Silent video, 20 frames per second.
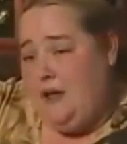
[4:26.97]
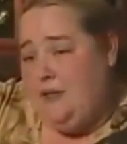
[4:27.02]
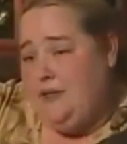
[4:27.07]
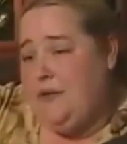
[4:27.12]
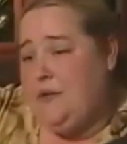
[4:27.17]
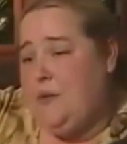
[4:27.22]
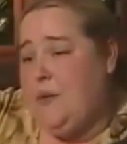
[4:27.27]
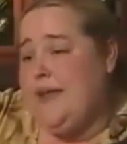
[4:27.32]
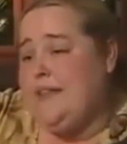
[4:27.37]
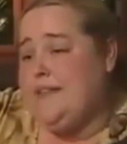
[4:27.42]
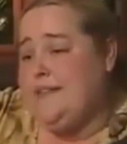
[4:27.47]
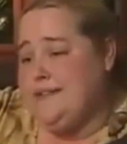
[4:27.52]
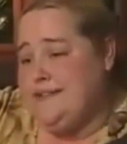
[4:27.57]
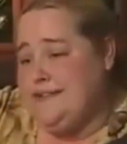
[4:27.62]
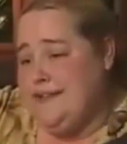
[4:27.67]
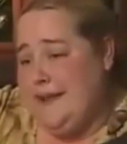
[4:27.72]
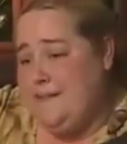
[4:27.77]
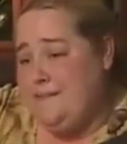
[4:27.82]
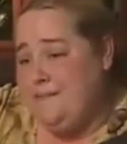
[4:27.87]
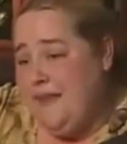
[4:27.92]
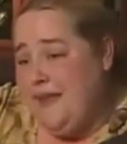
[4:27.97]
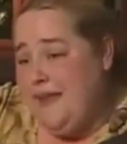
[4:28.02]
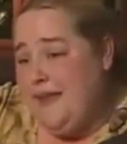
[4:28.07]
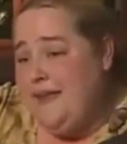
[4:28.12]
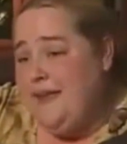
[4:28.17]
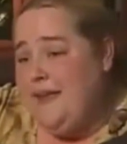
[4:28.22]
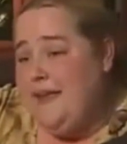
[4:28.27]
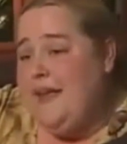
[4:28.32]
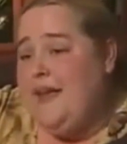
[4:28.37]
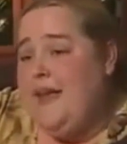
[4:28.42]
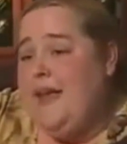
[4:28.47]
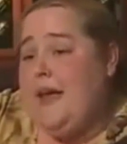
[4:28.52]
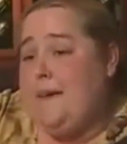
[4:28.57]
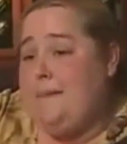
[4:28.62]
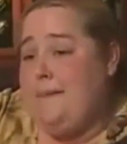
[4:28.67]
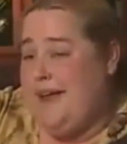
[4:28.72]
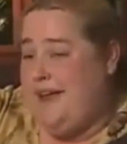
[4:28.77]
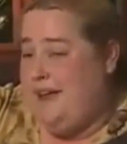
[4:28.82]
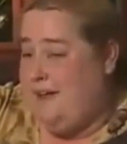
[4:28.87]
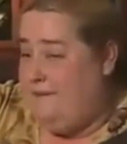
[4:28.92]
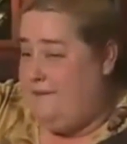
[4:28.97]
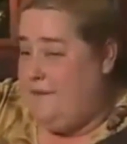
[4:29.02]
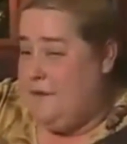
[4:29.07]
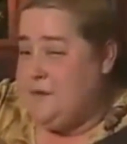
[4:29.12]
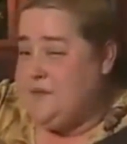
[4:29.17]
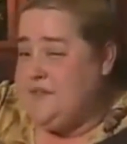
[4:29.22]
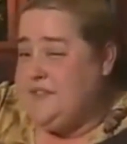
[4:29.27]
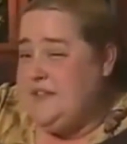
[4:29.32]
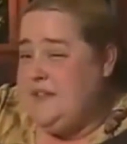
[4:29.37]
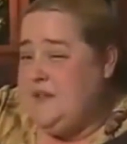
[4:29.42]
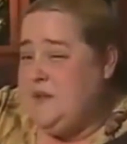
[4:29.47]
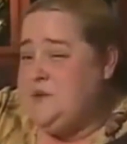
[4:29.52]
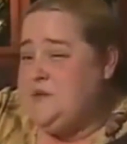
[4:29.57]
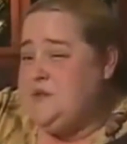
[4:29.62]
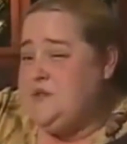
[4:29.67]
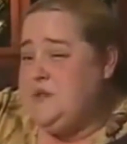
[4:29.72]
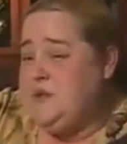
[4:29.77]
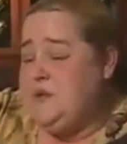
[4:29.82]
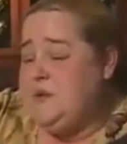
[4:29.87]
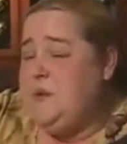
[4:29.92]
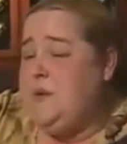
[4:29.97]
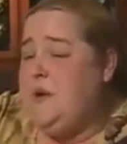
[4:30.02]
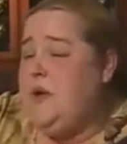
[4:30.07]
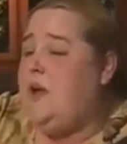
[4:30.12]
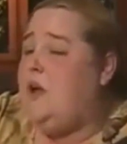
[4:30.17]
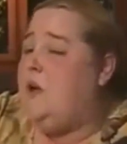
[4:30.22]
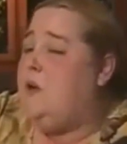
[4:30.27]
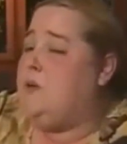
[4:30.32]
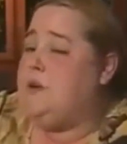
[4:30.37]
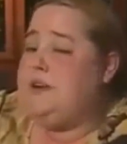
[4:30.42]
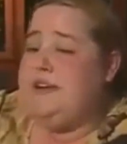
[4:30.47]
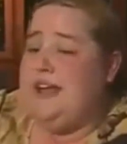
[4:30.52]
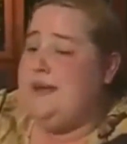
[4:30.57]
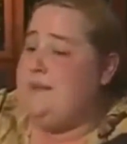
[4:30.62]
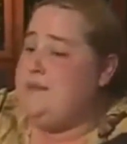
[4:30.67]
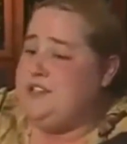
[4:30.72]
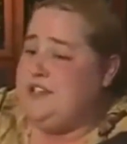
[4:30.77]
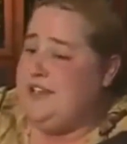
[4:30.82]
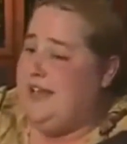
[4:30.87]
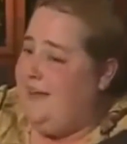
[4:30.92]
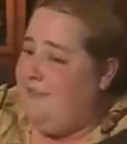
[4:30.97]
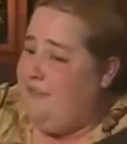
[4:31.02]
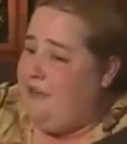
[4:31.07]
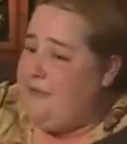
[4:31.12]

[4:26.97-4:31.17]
health and weight the same thing and by confusing those two, we're damaging